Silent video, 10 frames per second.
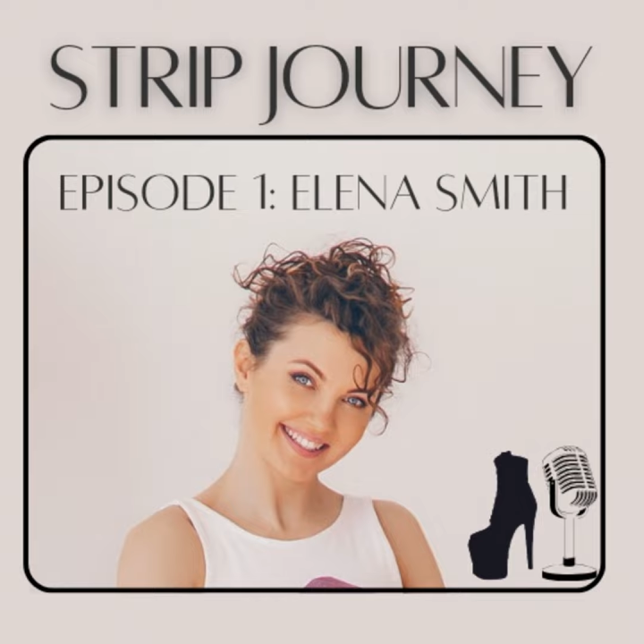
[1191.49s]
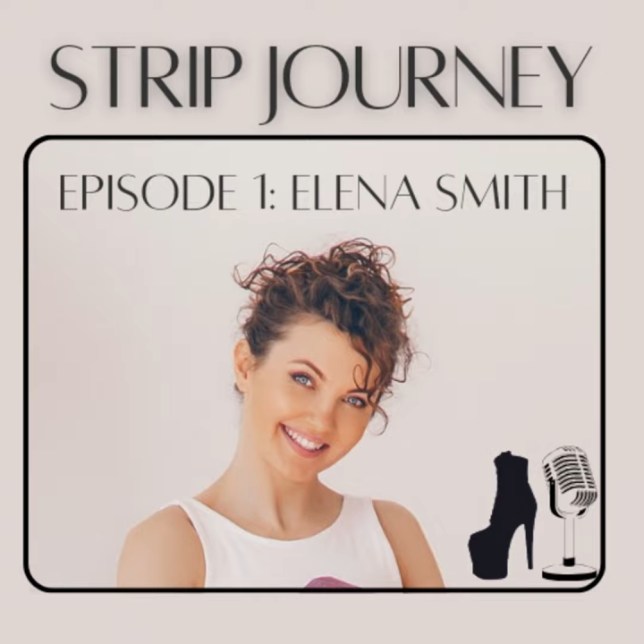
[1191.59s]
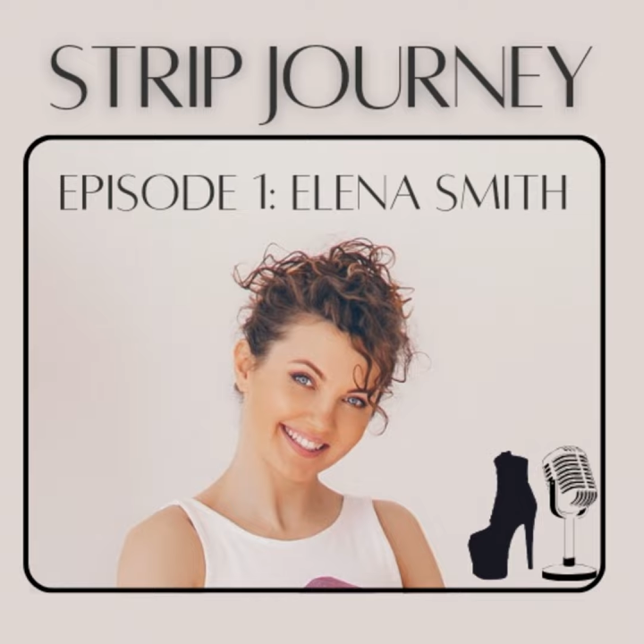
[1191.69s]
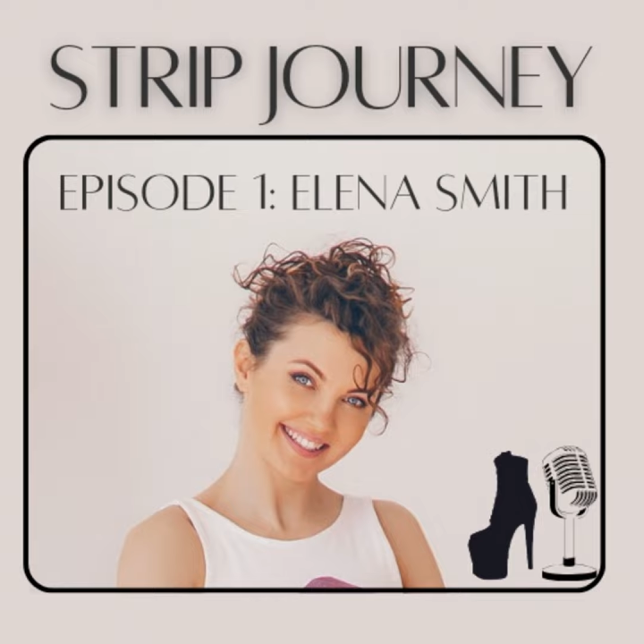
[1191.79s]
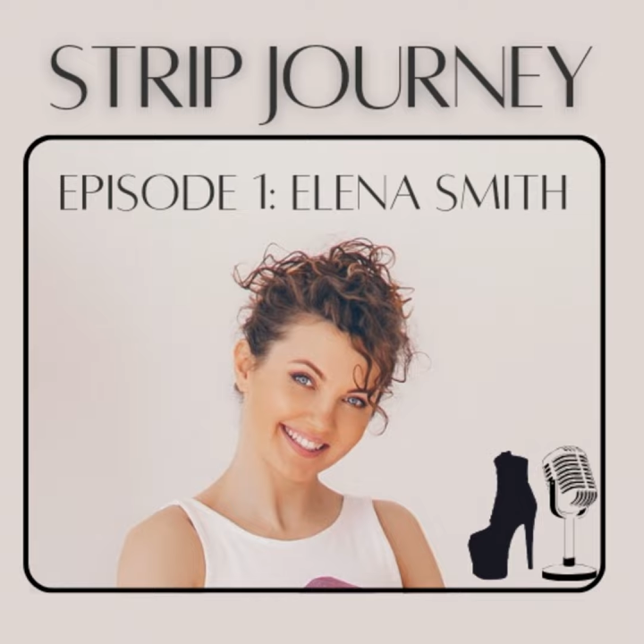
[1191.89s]

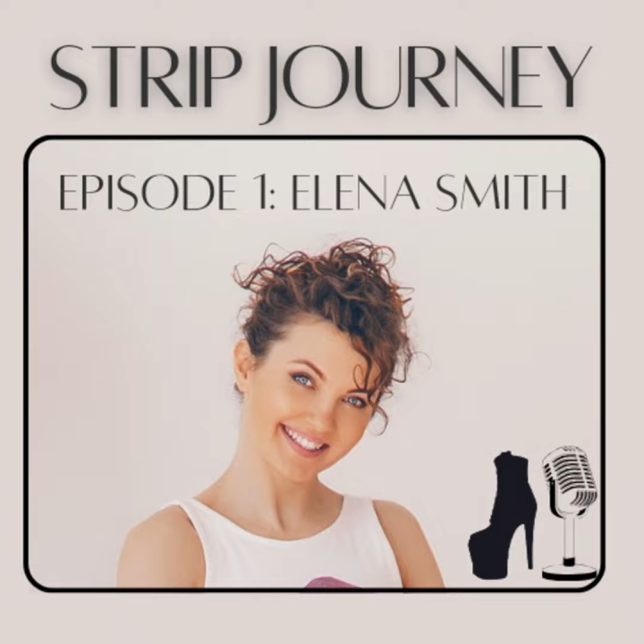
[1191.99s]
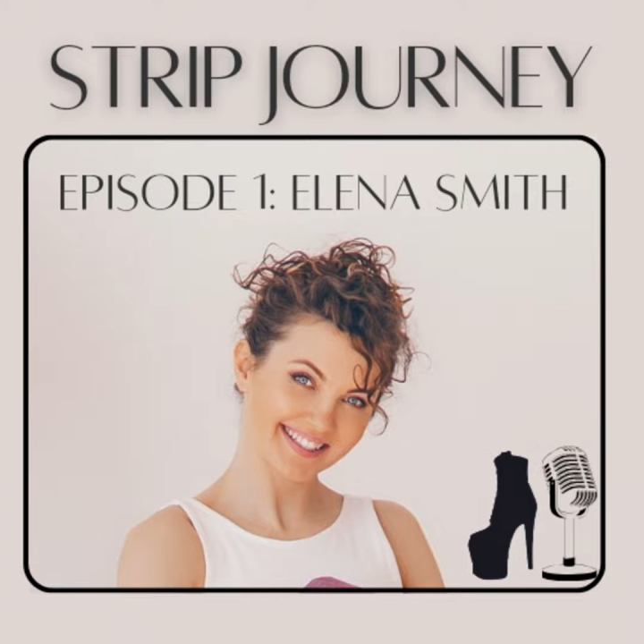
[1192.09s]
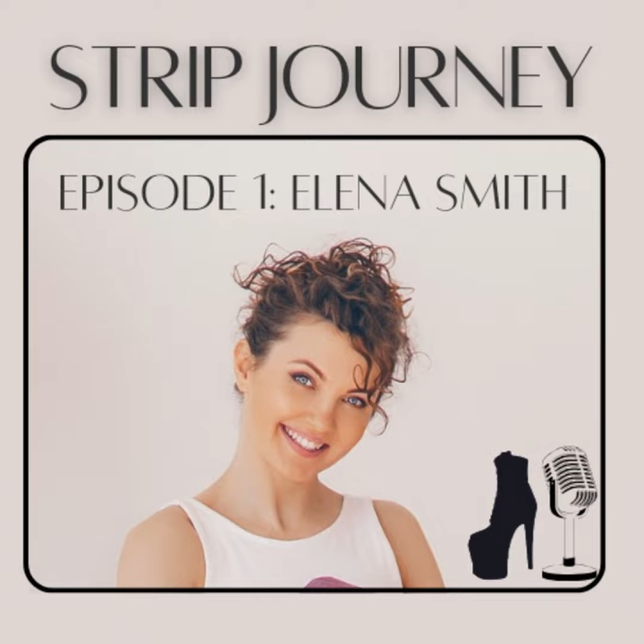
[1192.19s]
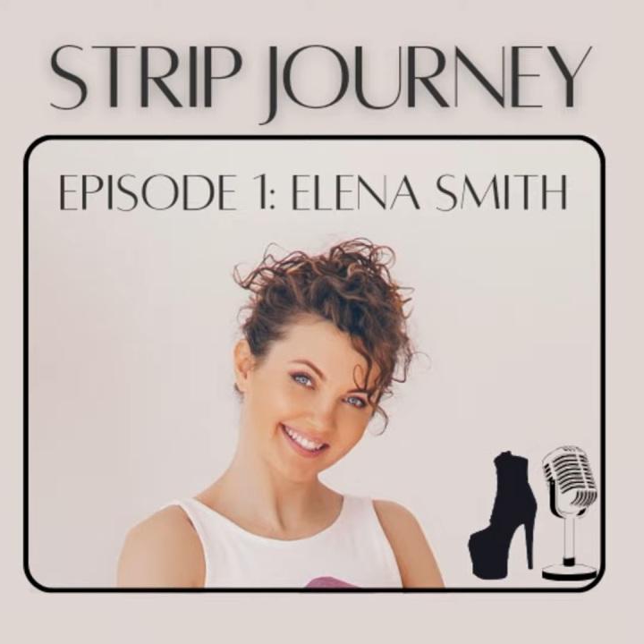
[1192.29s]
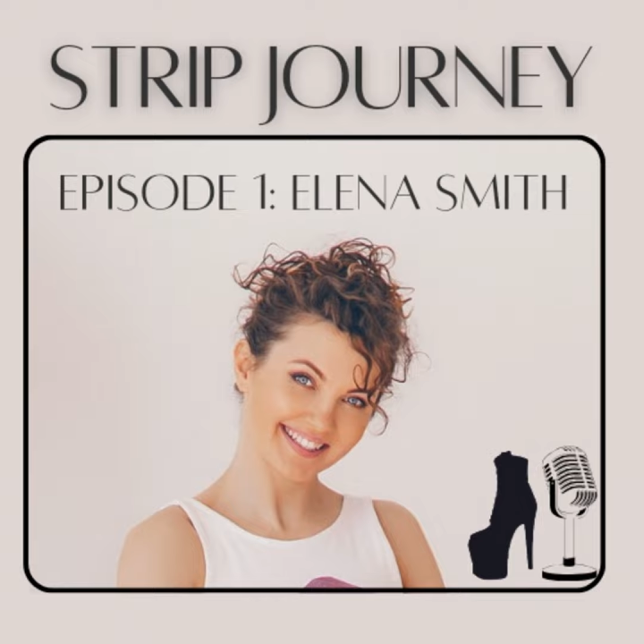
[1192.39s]
LA, New
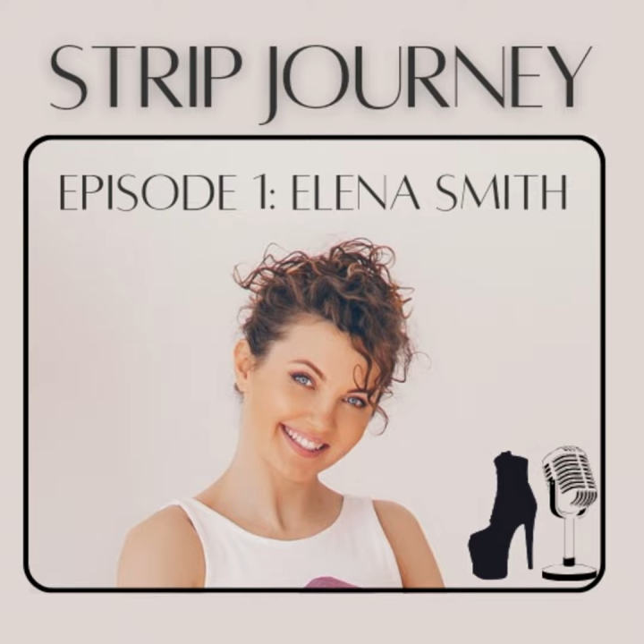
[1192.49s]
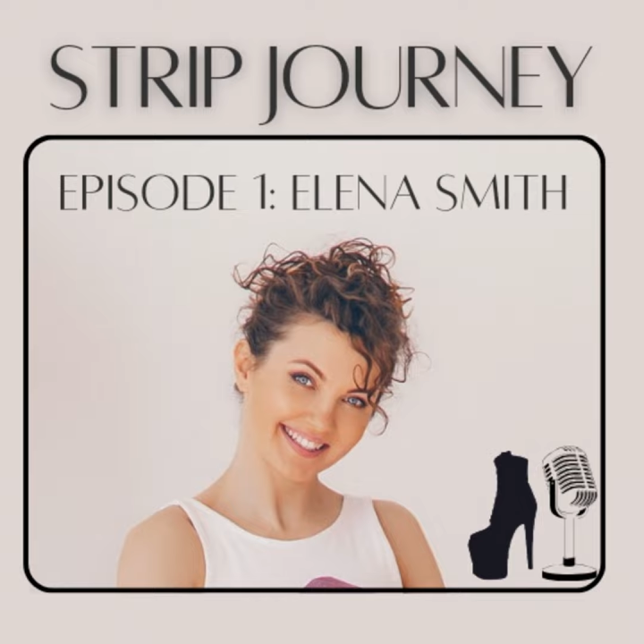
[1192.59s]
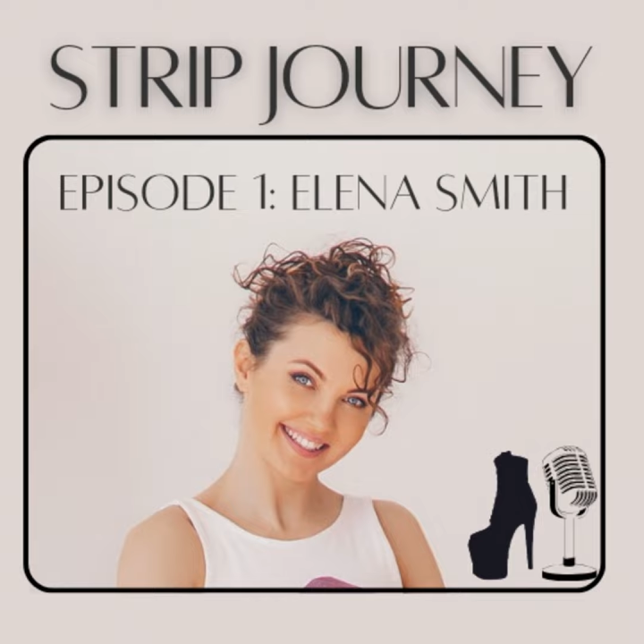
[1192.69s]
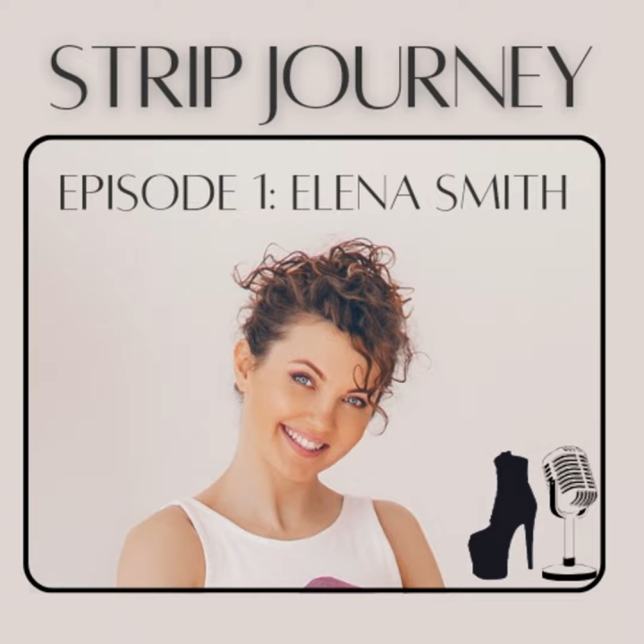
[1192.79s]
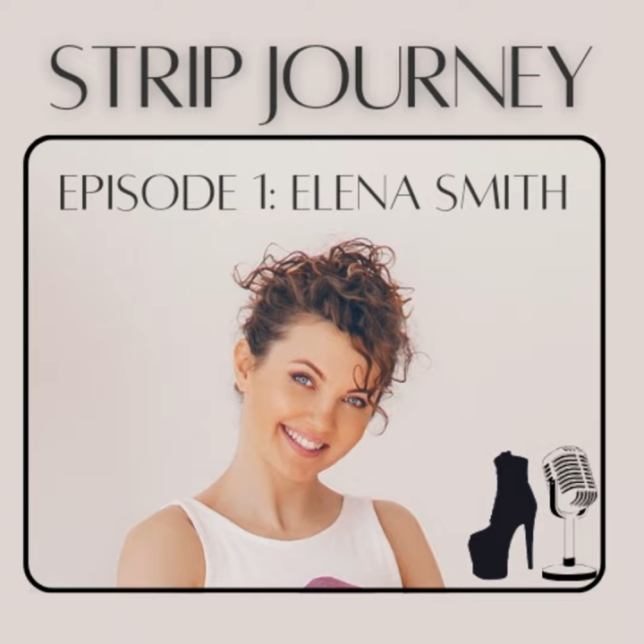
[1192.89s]
York, are
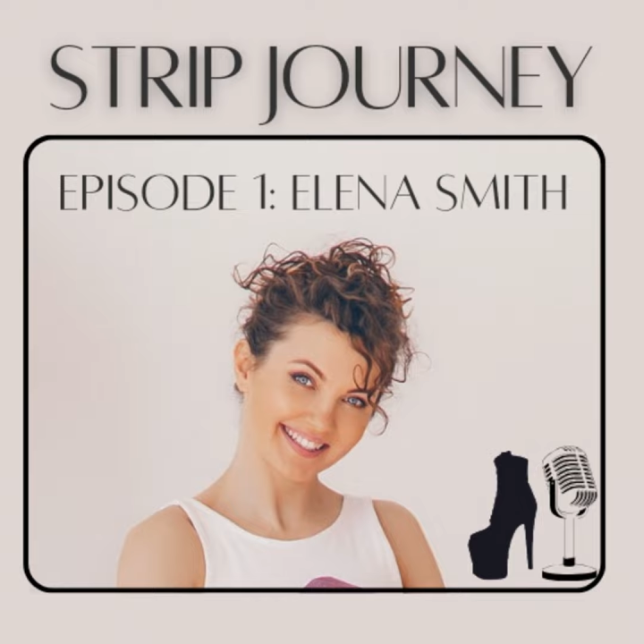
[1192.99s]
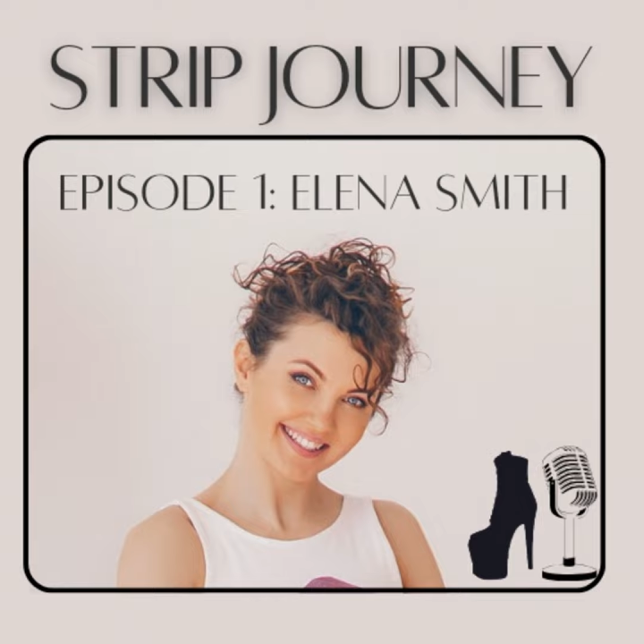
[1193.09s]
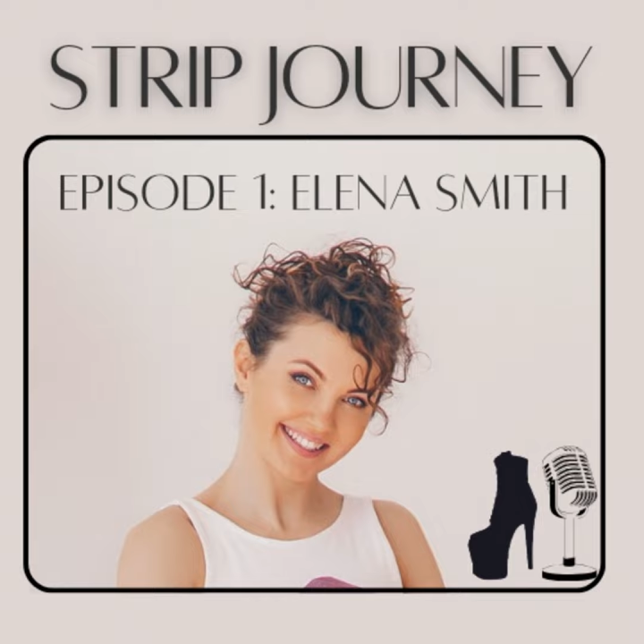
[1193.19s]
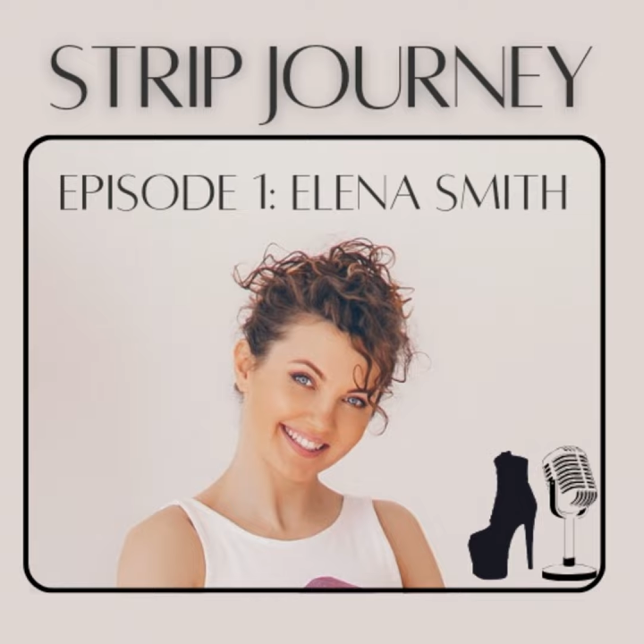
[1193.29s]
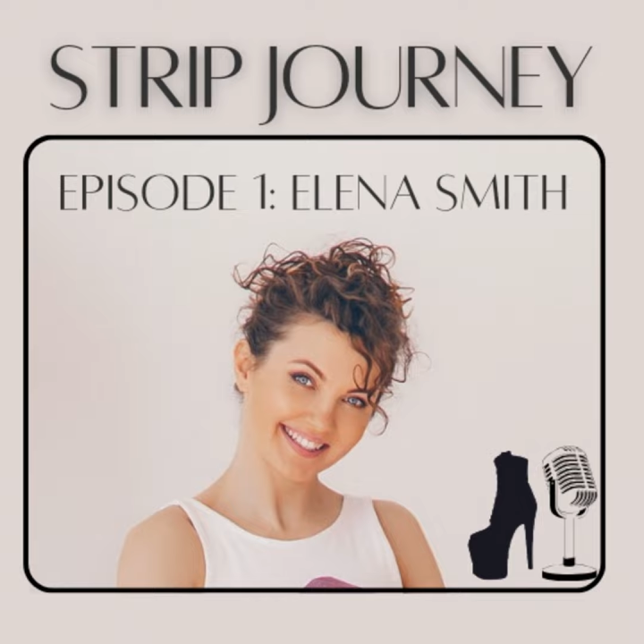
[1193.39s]
you planning
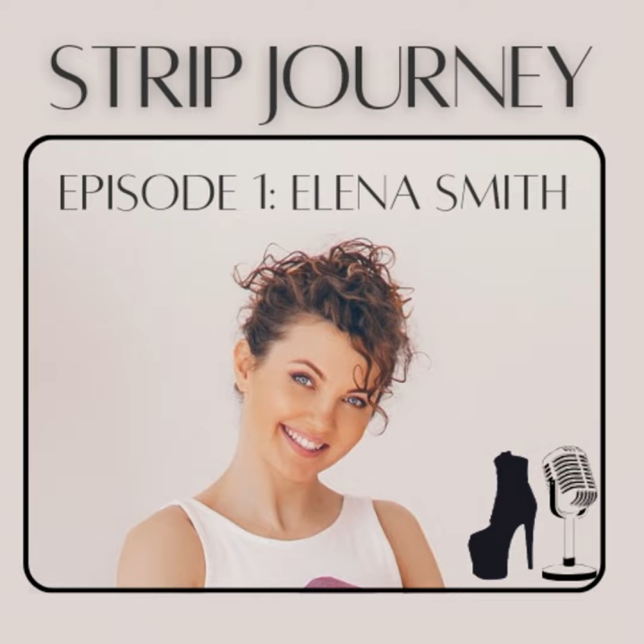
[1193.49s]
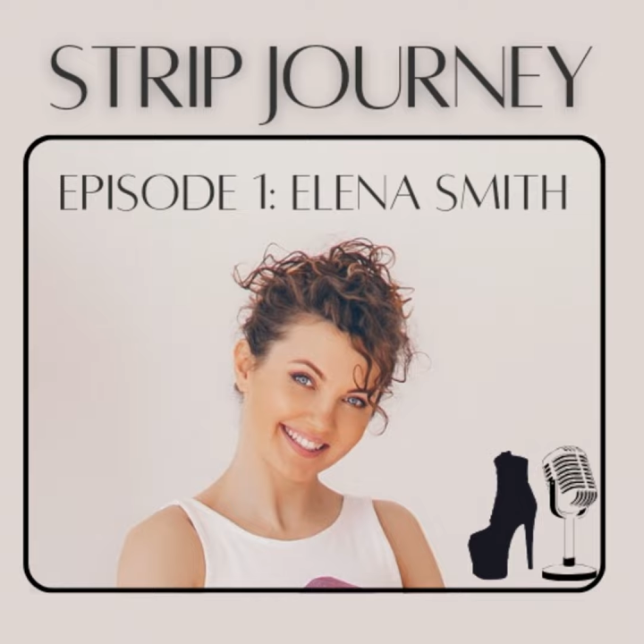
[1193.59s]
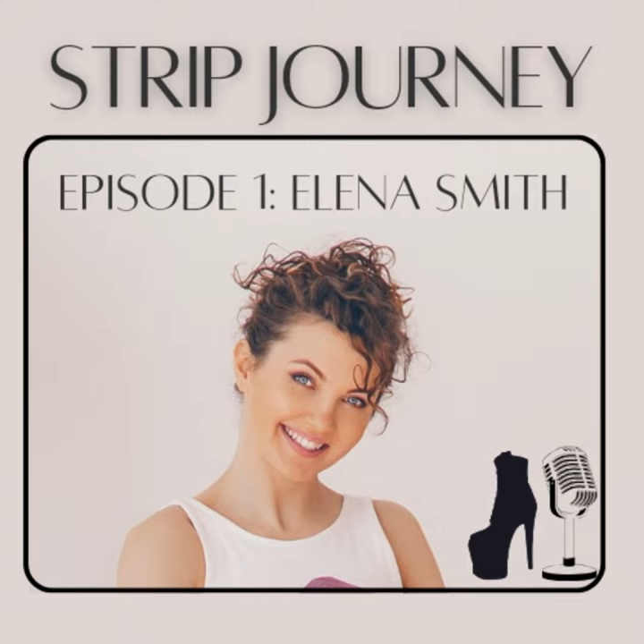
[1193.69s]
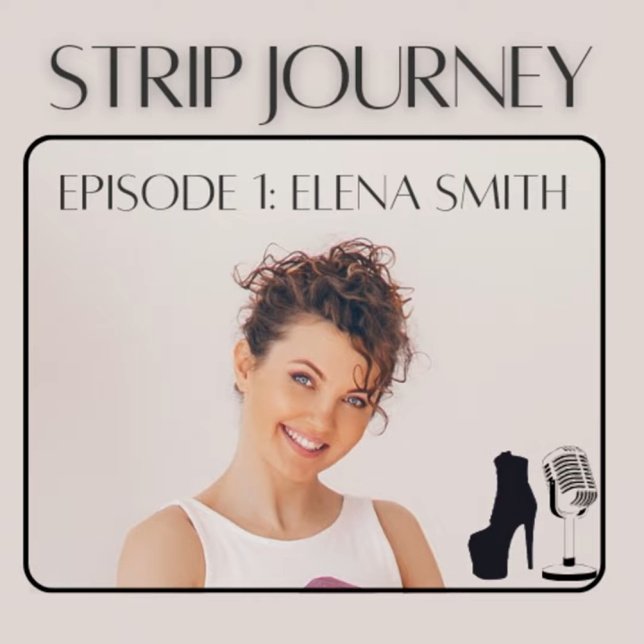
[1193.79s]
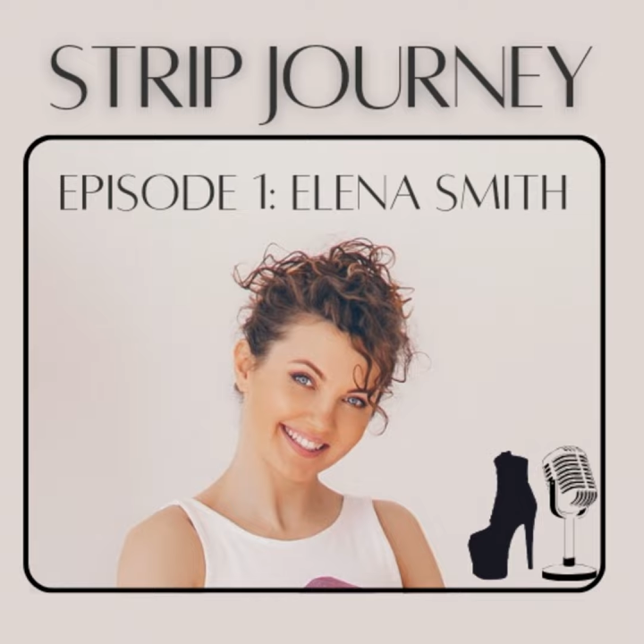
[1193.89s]
any new
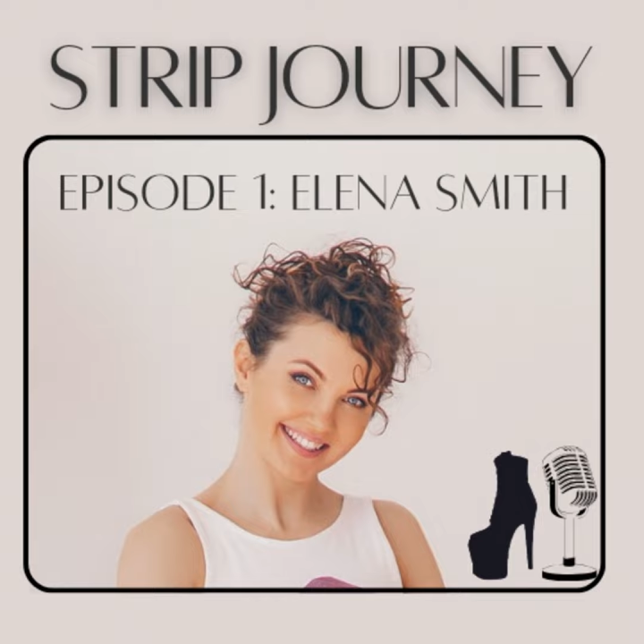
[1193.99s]
cities? Where